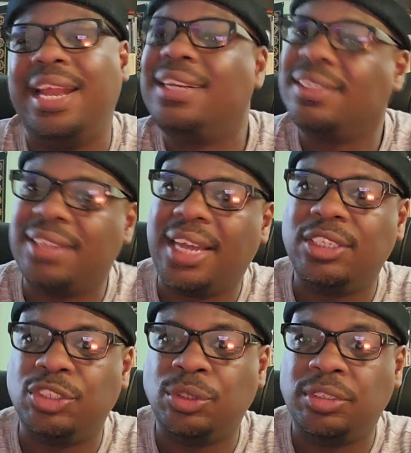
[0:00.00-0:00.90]
and I
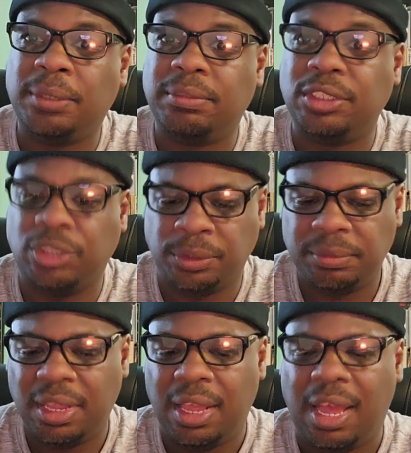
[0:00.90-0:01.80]
decided to do something
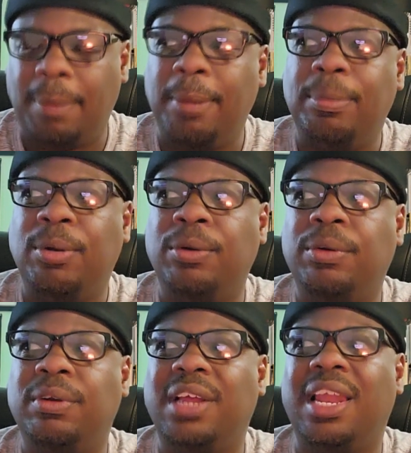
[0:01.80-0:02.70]
new. I've been pulled
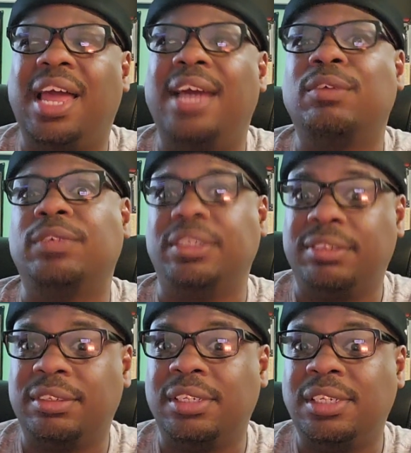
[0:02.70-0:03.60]
on a lot
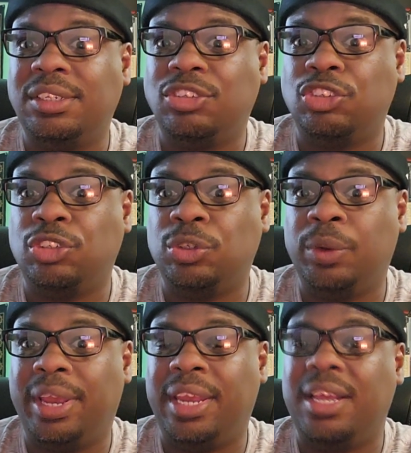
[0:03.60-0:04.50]
recently to
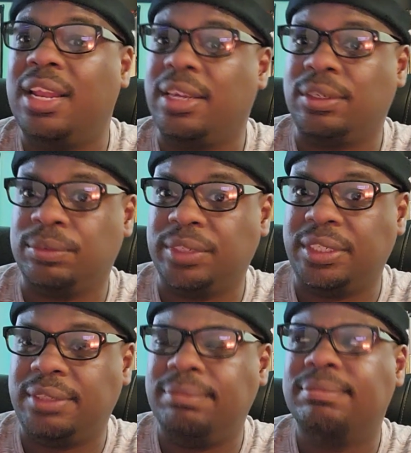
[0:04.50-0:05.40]
do a collective
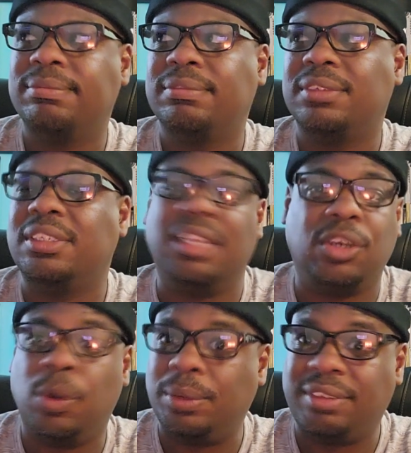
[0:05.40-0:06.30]
reading.
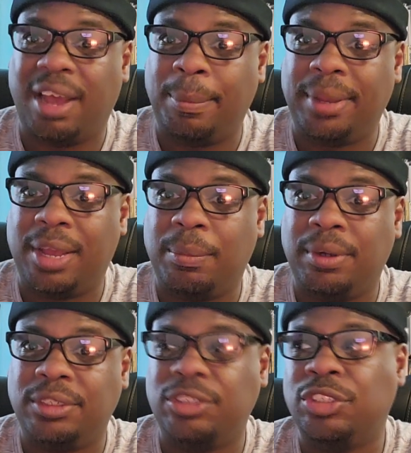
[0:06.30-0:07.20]
Didn't know what topic I
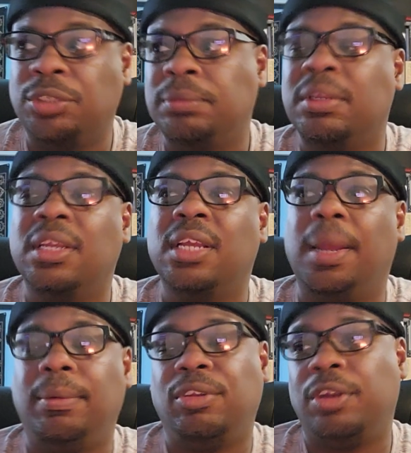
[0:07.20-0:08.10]
wanted to do.
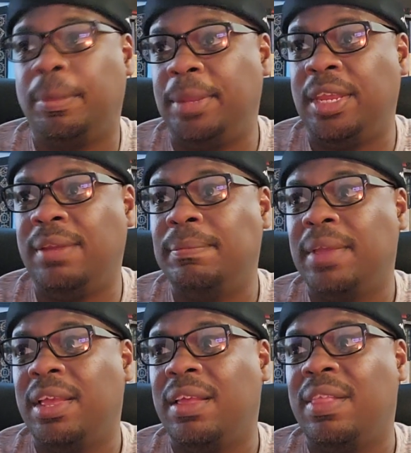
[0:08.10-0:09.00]
It was going to be
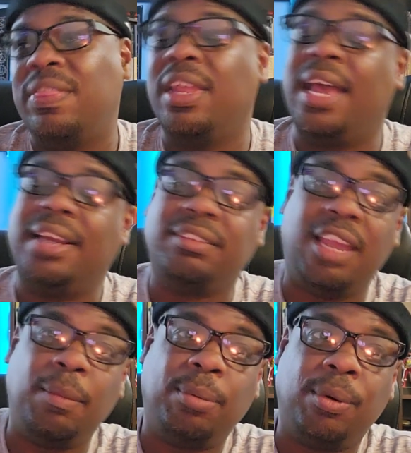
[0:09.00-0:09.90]
the
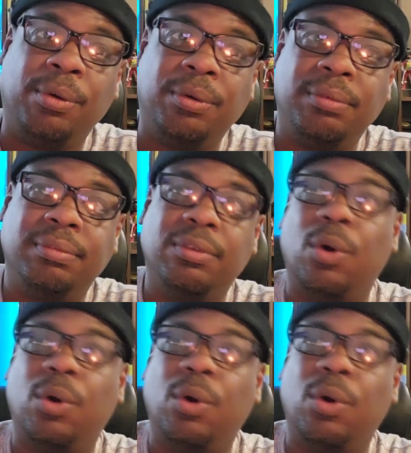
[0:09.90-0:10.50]
Lionsgate portal